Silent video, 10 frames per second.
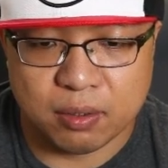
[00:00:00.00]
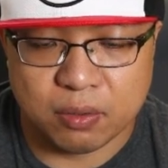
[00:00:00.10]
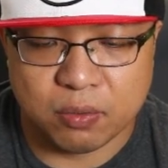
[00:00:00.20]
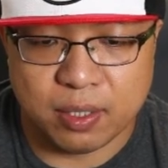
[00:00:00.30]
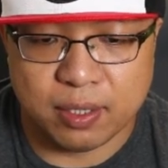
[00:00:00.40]

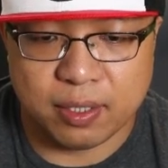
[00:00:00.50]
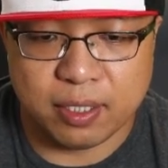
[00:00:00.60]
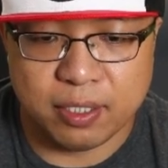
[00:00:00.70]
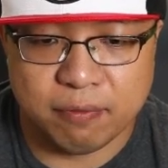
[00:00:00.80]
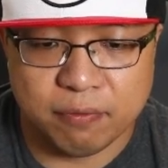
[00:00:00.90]
create the
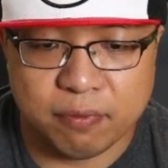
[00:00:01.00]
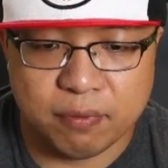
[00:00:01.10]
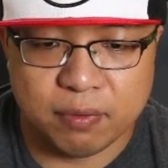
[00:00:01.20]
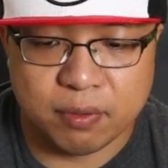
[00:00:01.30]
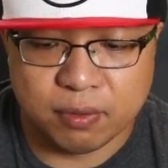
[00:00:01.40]
if
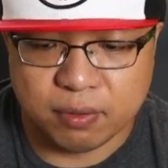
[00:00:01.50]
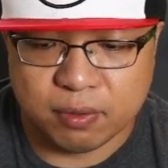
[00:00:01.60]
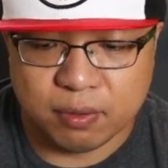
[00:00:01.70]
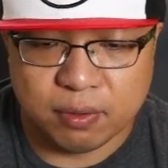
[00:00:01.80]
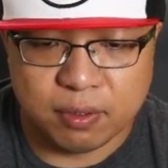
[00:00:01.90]

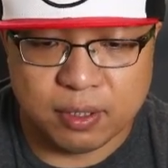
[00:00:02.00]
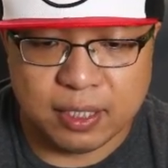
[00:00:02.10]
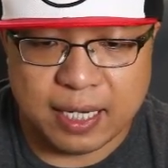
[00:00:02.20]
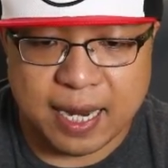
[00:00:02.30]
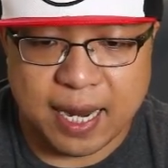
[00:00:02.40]

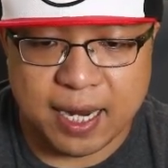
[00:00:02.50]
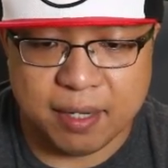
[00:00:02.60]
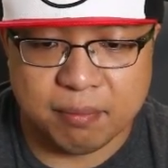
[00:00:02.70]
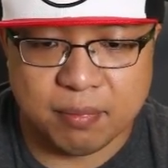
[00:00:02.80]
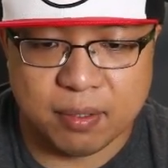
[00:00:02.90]
name